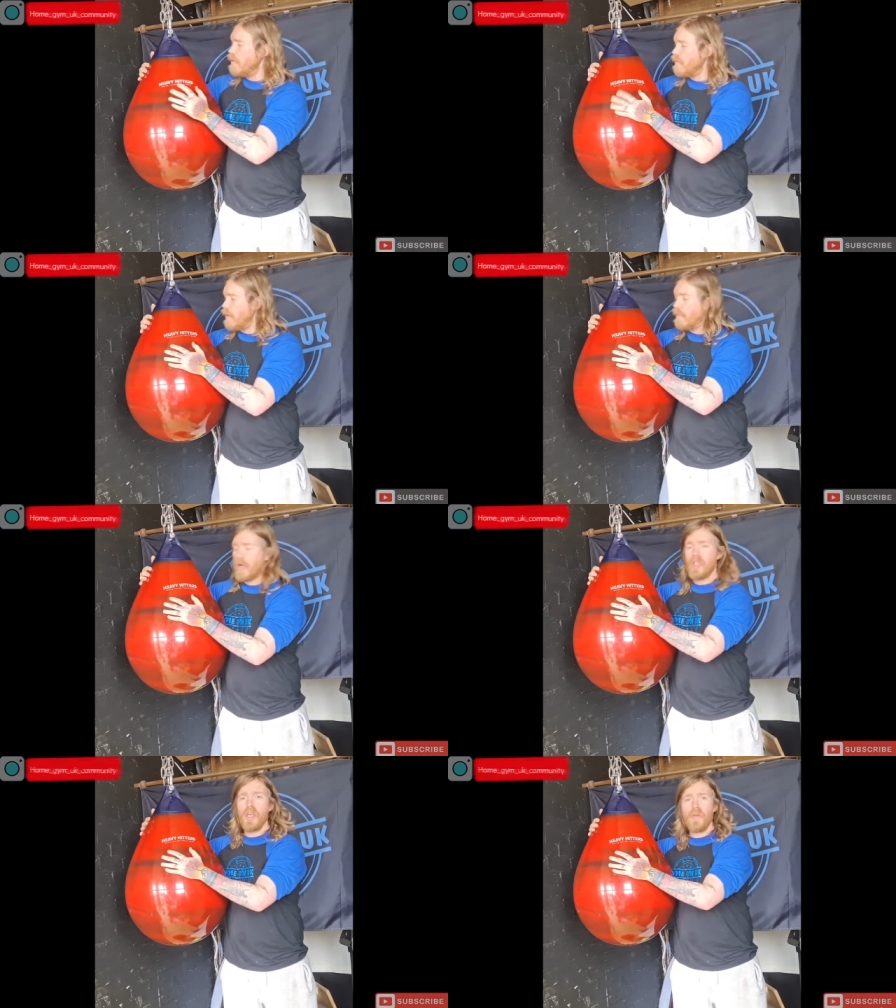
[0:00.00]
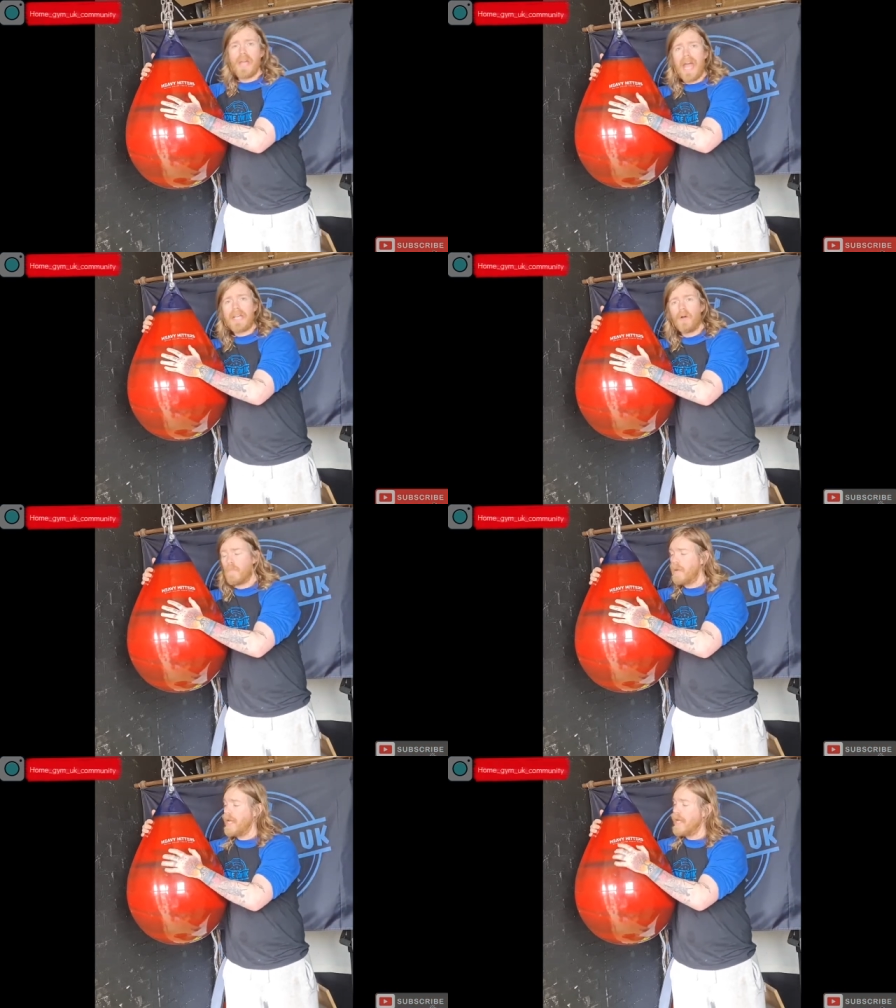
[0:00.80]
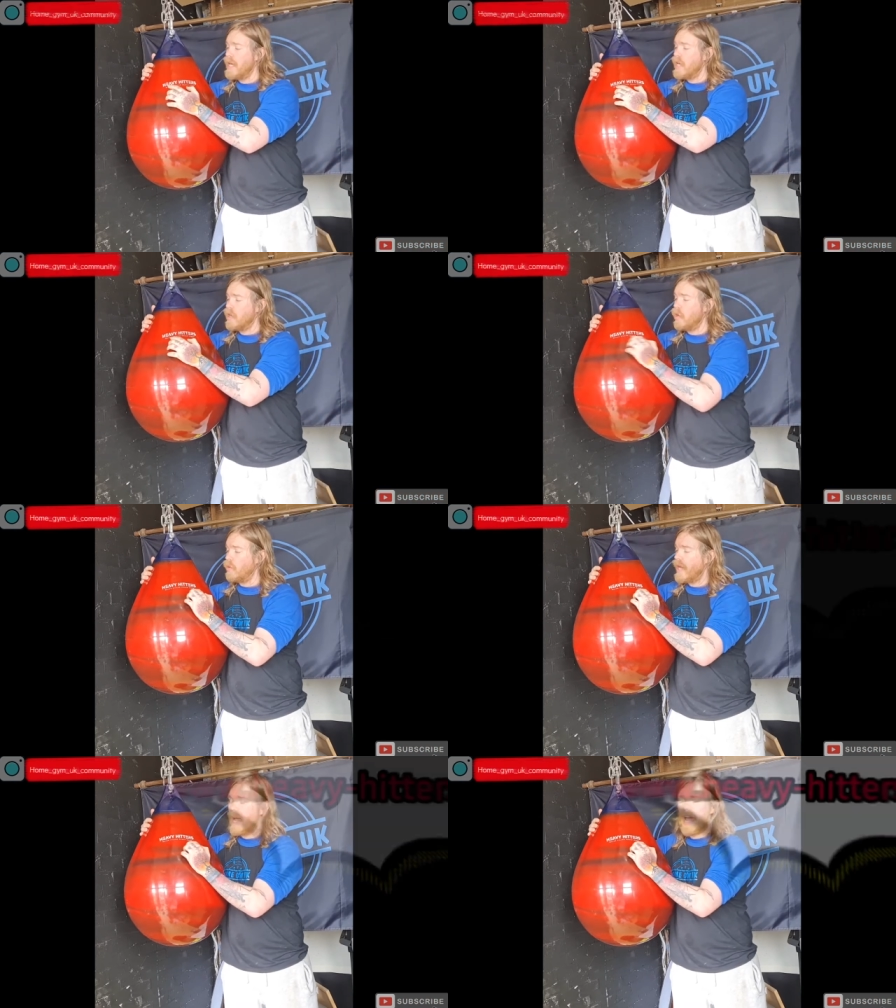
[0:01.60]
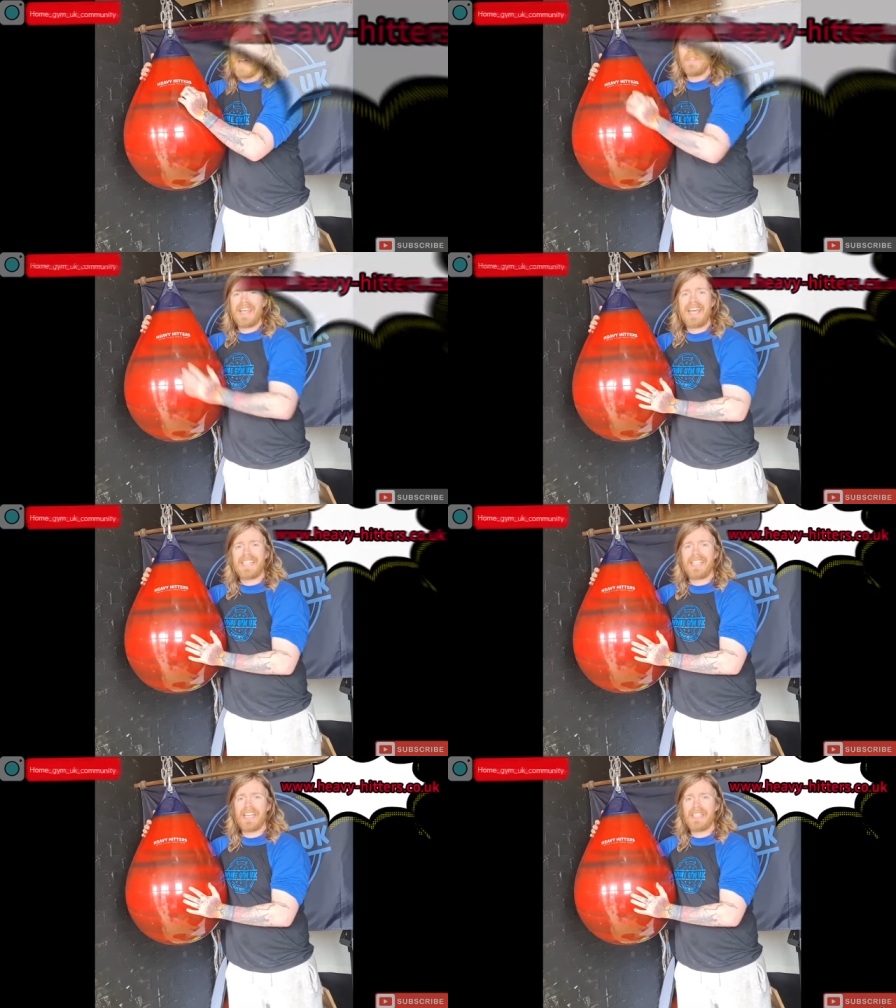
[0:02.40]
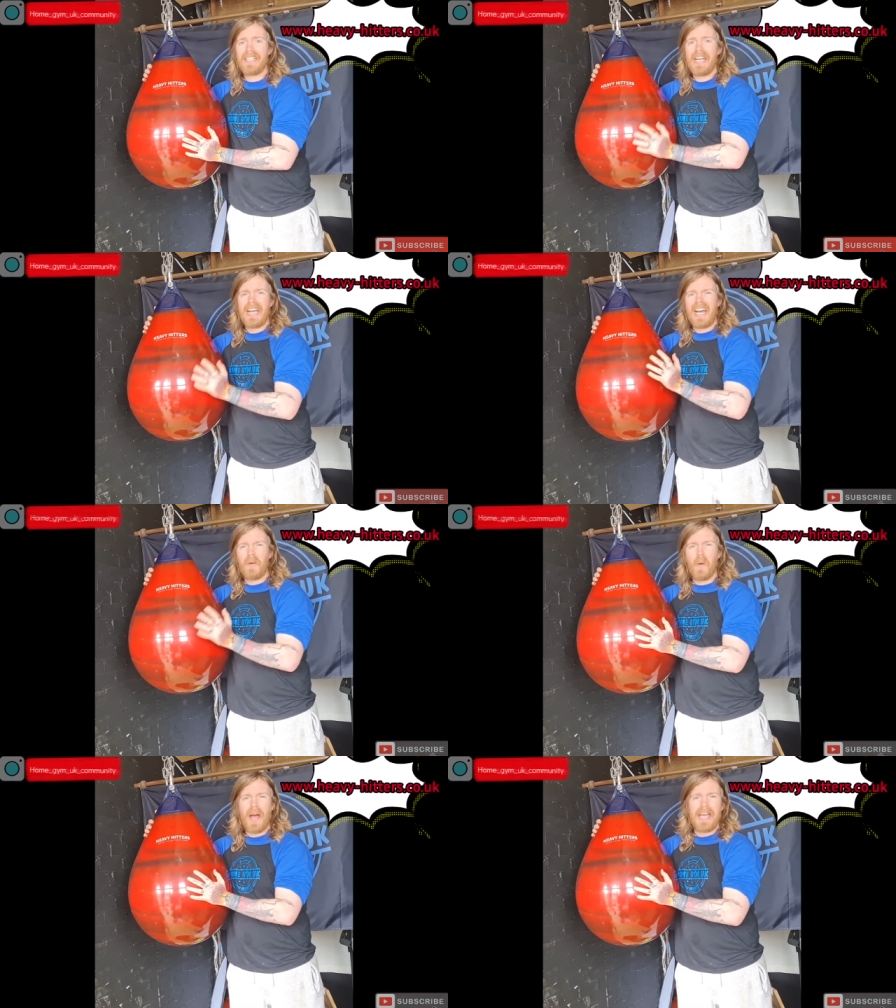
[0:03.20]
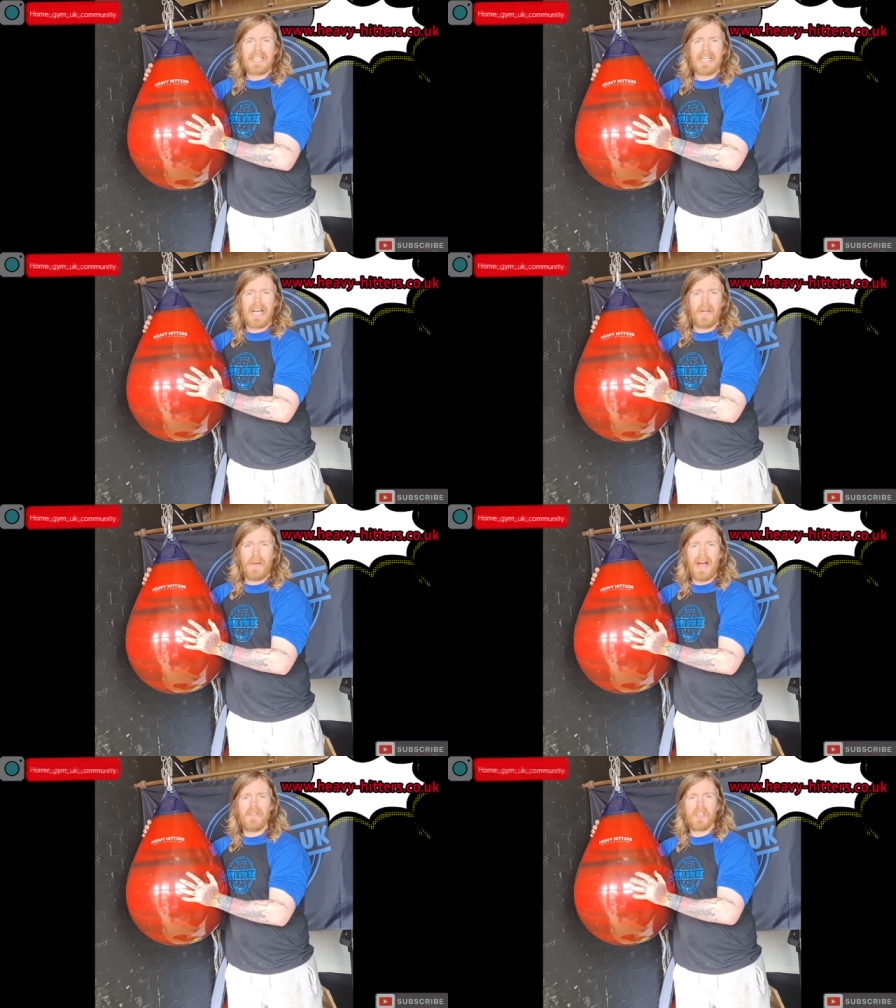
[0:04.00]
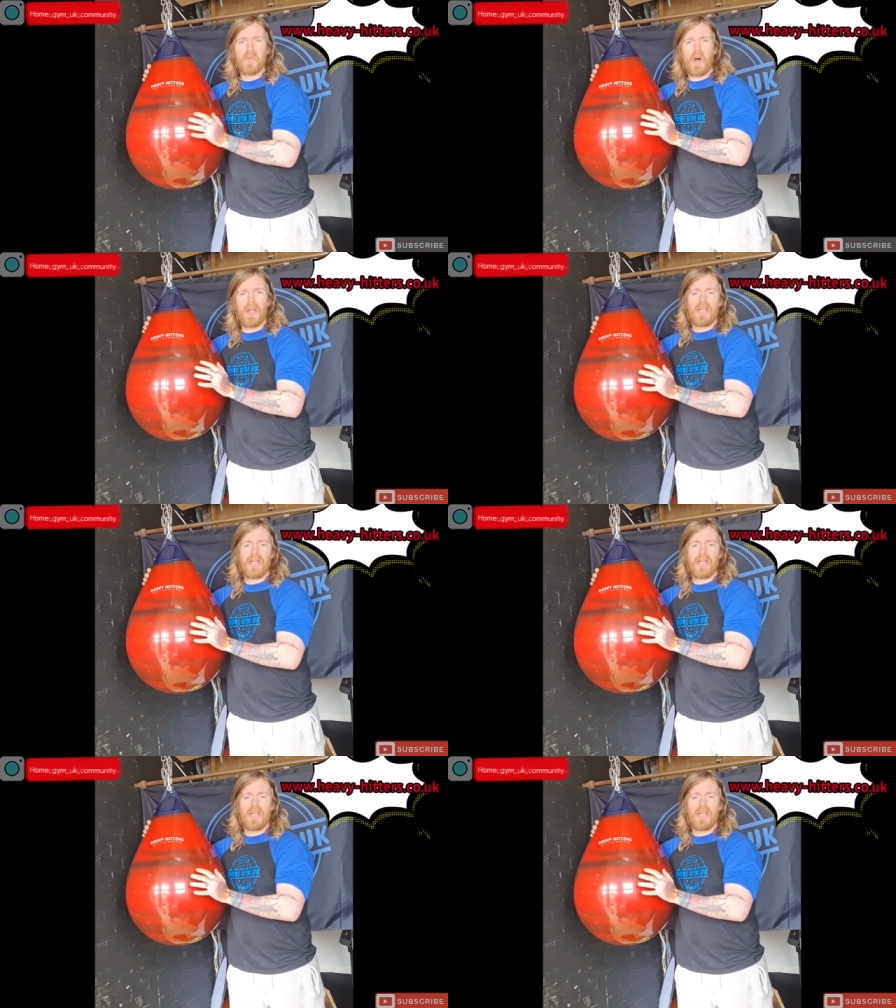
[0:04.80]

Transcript: from a UK company called Heavy Hitters, and I'm quite excited about this one.